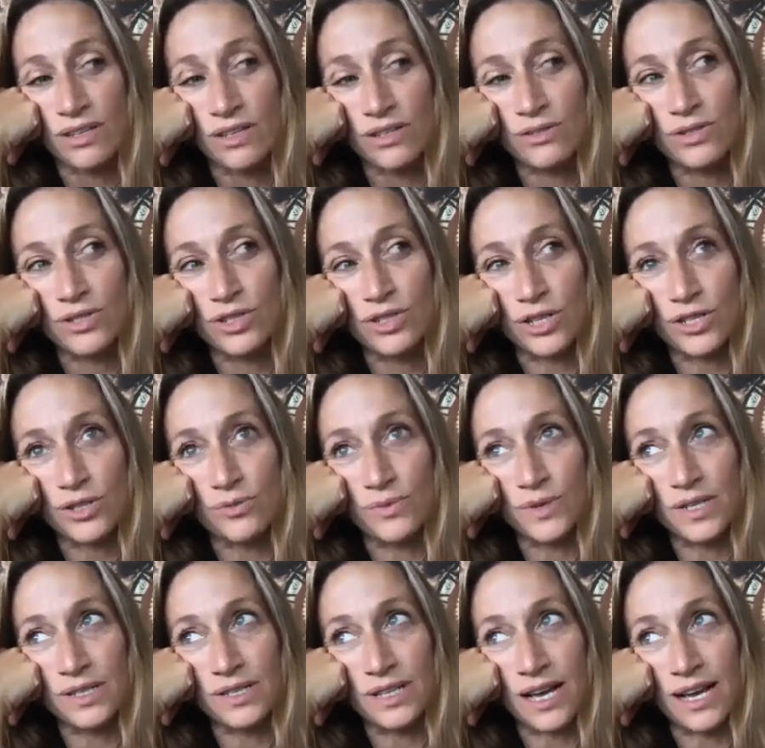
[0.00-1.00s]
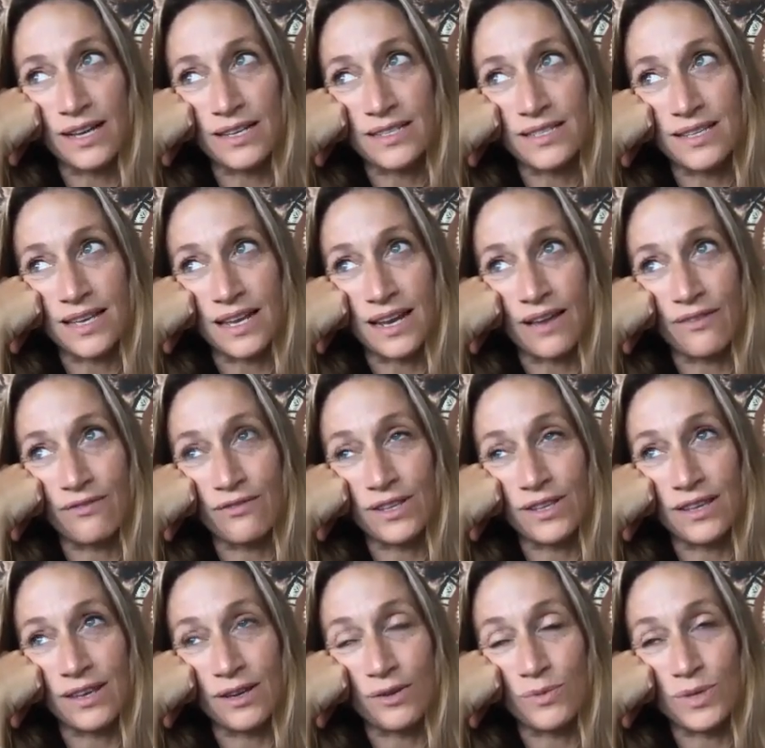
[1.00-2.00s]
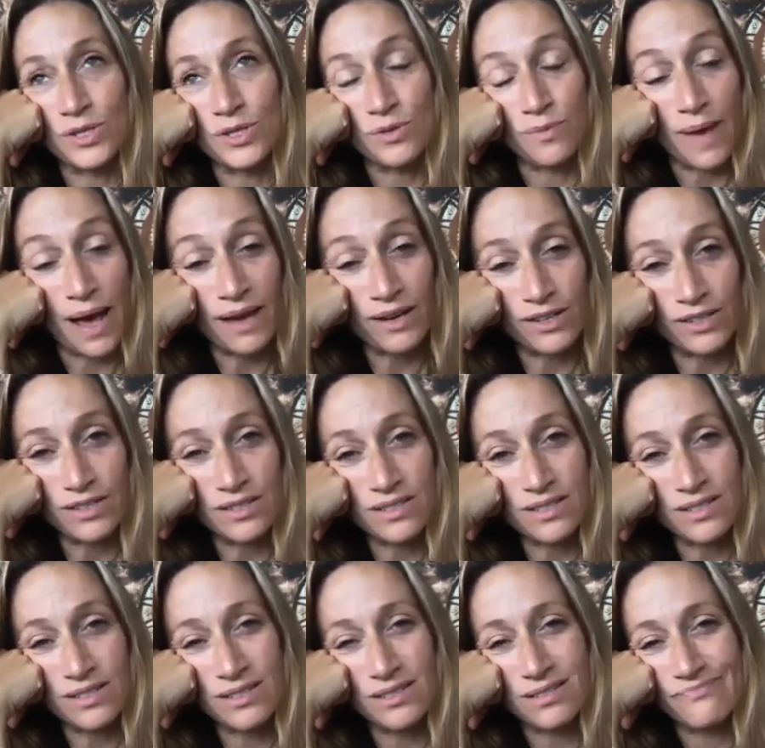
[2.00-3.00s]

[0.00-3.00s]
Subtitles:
you start to realize that everything we do matters.